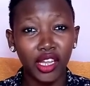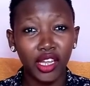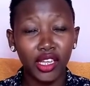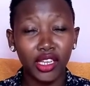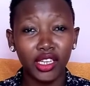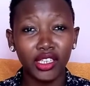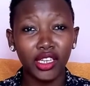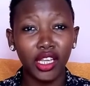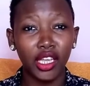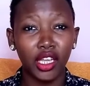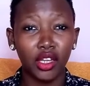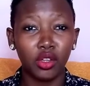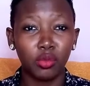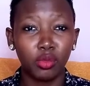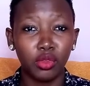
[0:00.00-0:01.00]
can
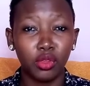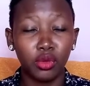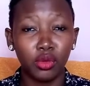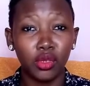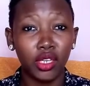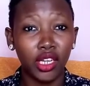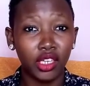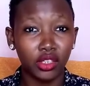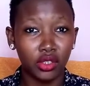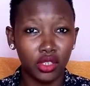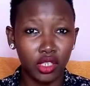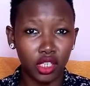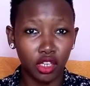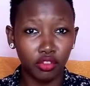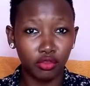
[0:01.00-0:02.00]
help you learn
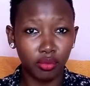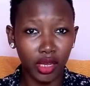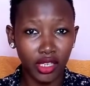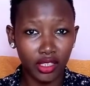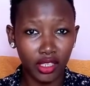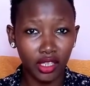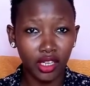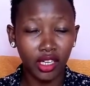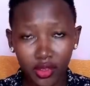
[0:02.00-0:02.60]
yourself better.